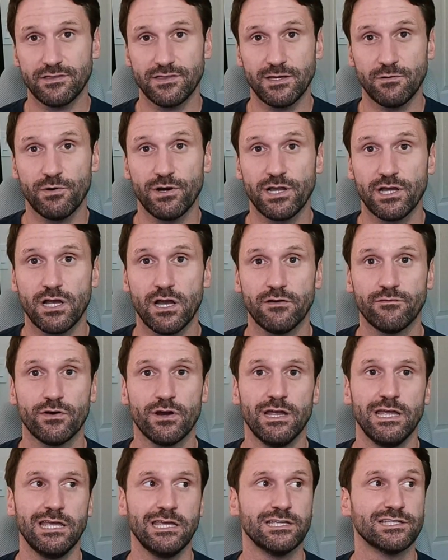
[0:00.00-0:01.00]
thing we're going to
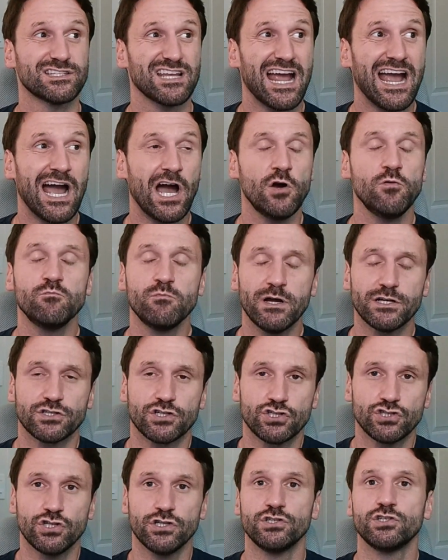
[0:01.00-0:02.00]
cover is how much
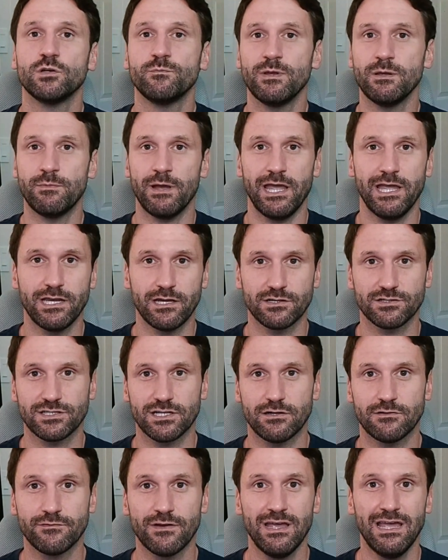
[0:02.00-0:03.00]
should you be paying
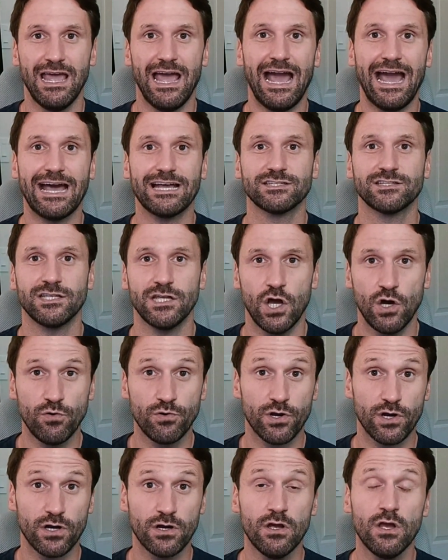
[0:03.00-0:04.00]
yourself as the
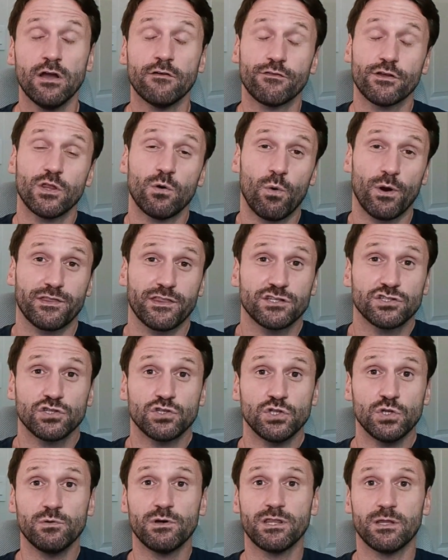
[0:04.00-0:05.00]
owner for the work that you
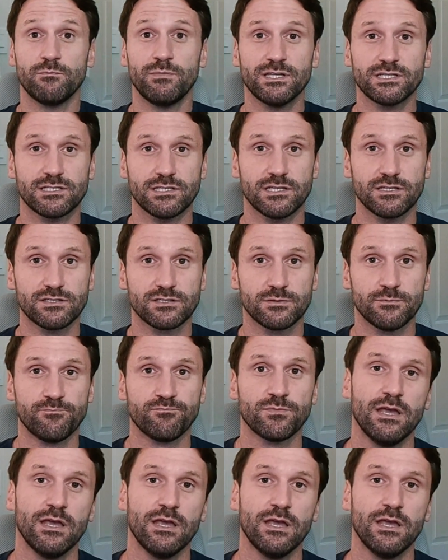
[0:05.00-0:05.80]
do in the business.